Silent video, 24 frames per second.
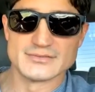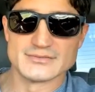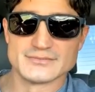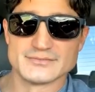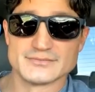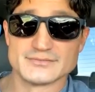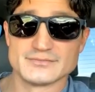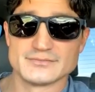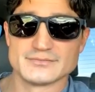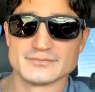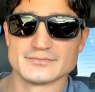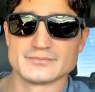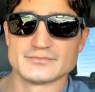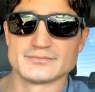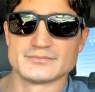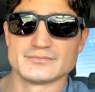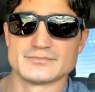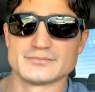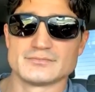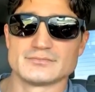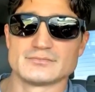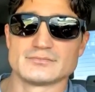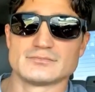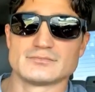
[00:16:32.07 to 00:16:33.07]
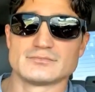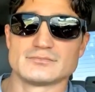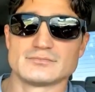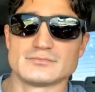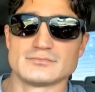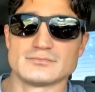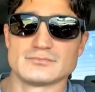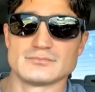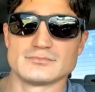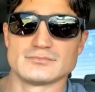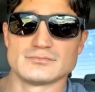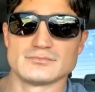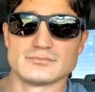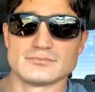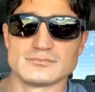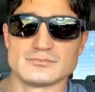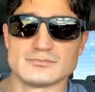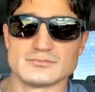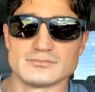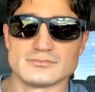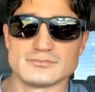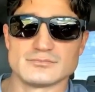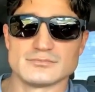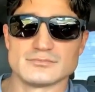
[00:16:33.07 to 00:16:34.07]

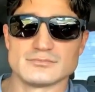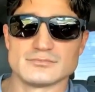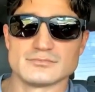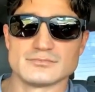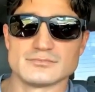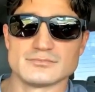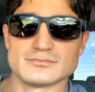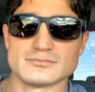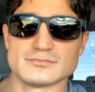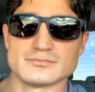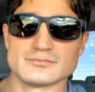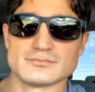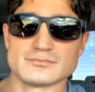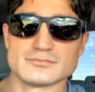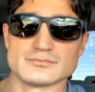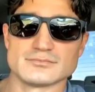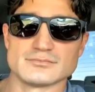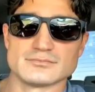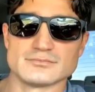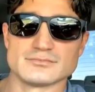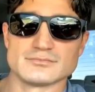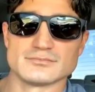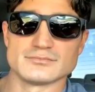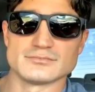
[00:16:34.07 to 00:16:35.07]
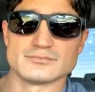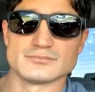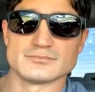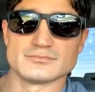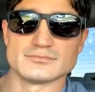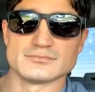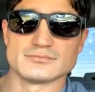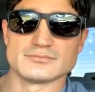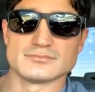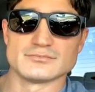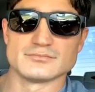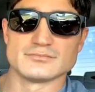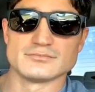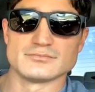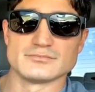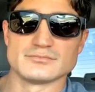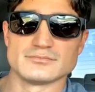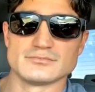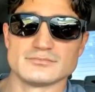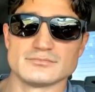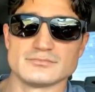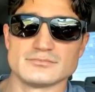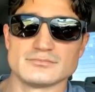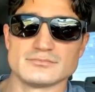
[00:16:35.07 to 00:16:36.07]

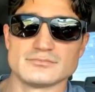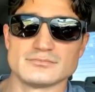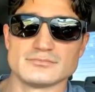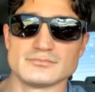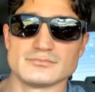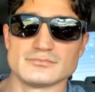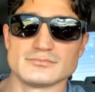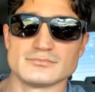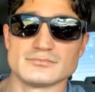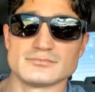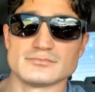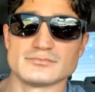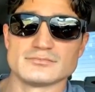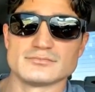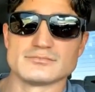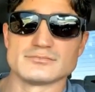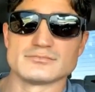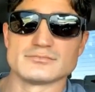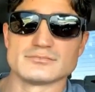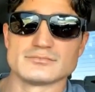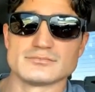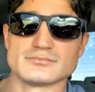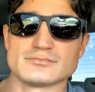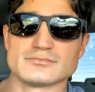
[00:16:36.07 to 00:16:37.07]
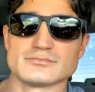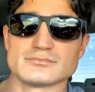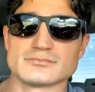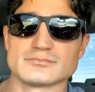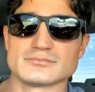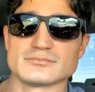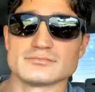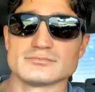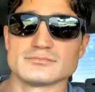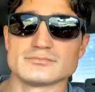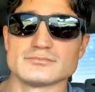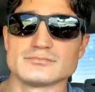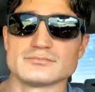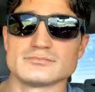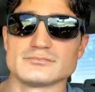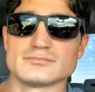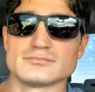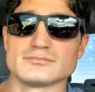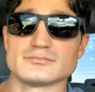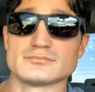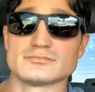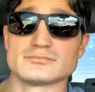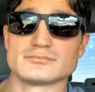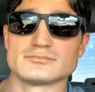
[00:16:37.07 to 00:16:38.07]

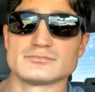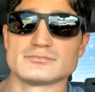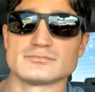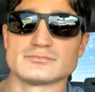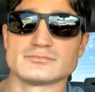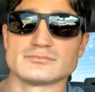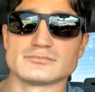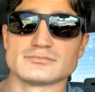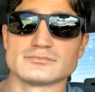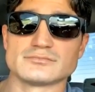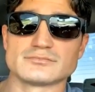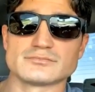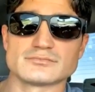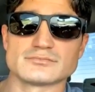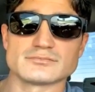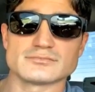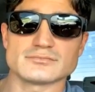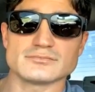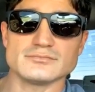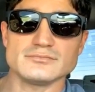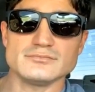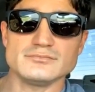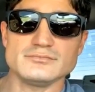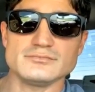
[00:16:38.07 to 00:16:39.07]
The person shown says nothing.